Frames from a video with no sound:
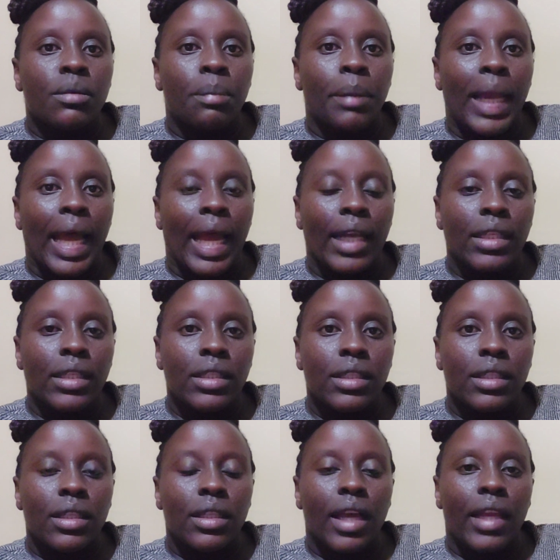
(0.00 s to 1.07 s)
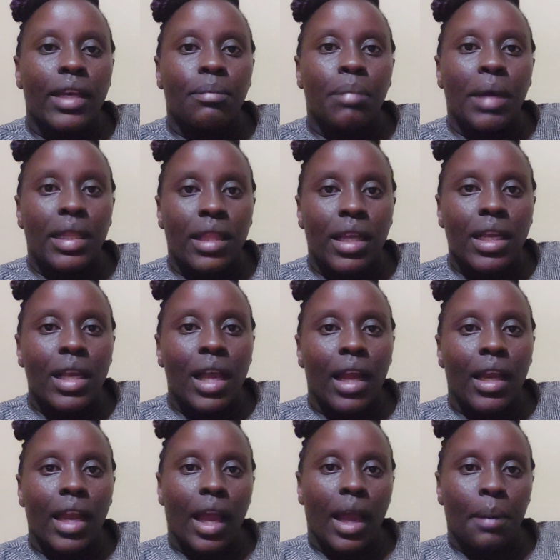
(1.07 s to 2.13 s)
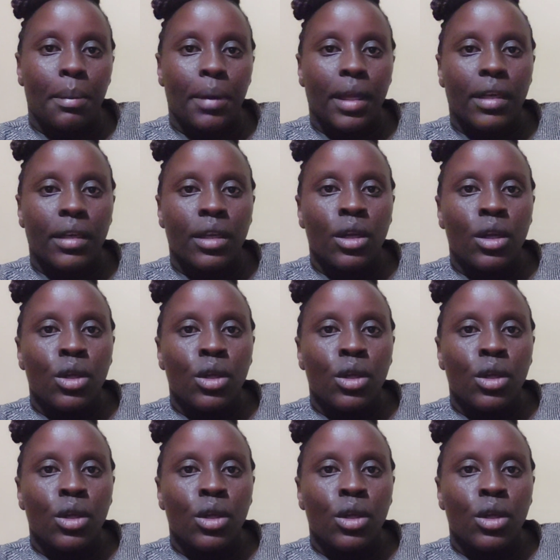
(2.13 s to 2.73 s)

planned, but they can happen.